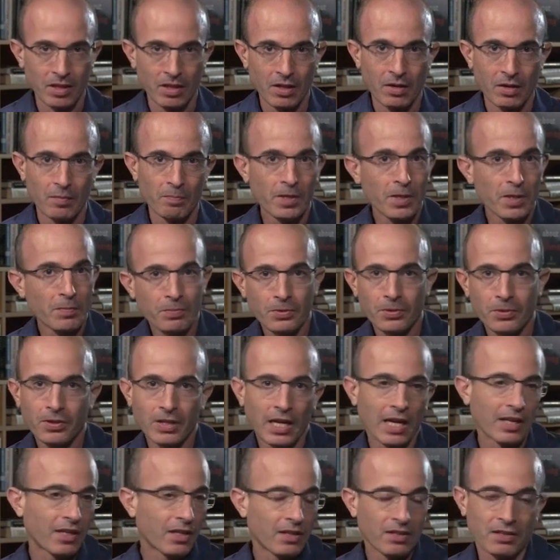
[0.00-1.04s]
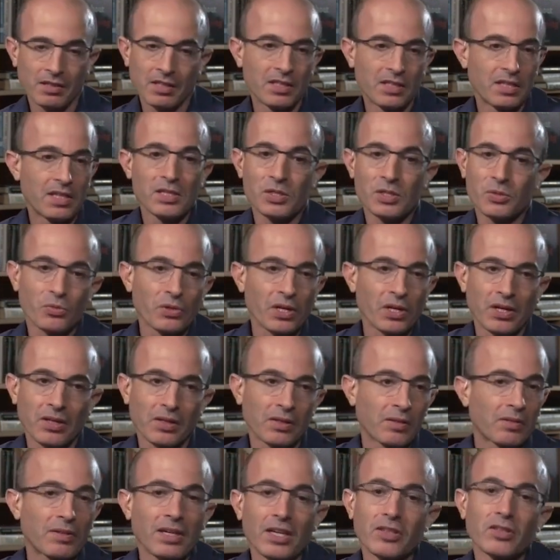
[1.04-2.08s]
People like in
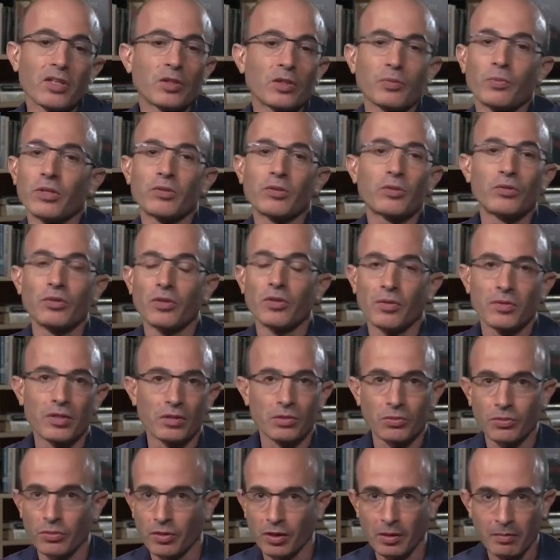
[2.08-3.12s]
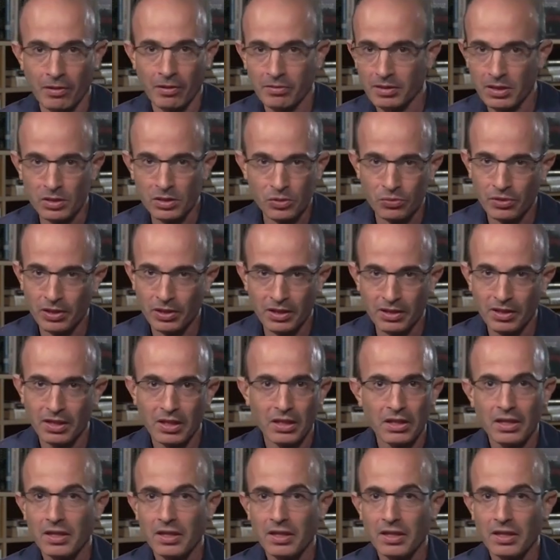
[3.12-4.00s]
Israel, they don't want to know the truth about Israel.